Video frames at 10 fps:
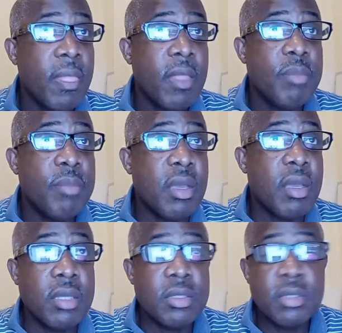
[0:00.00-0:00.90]

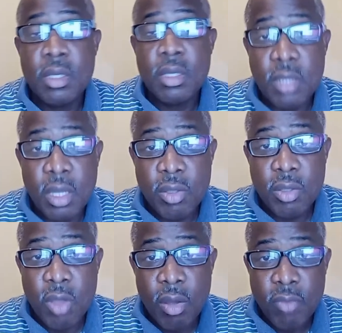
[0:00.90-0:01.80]
because
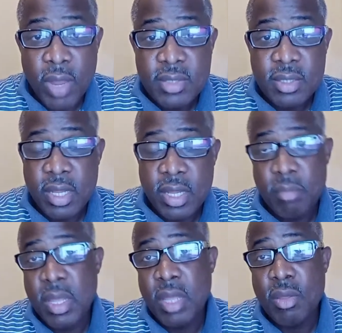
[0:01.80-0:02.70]

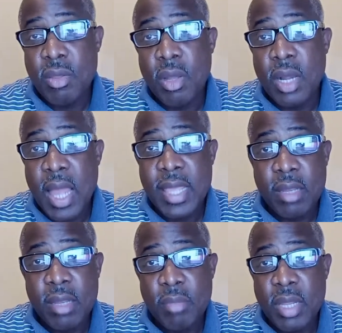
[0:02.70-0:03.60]
your
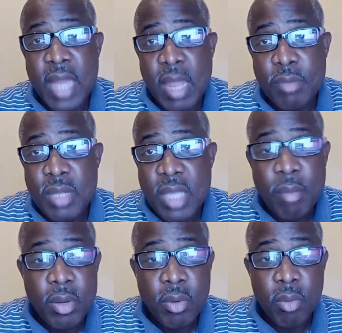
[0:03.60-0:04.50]
client may not be
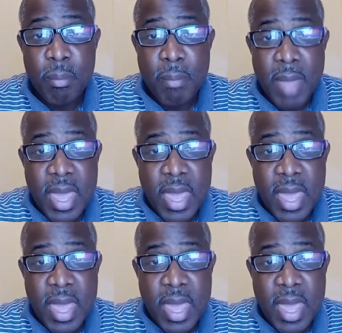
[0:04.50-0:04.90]
able to make